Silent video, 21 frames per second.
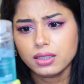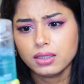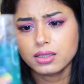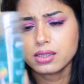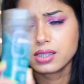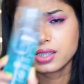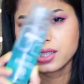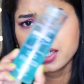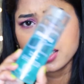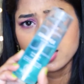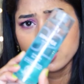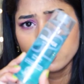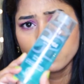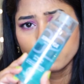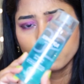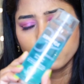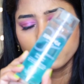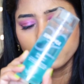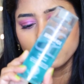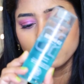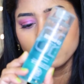skin
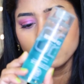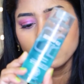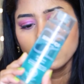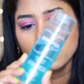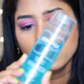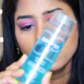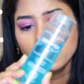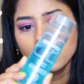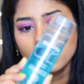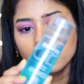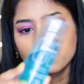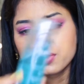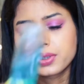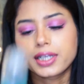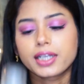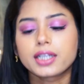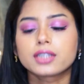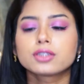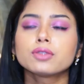toner. Okay,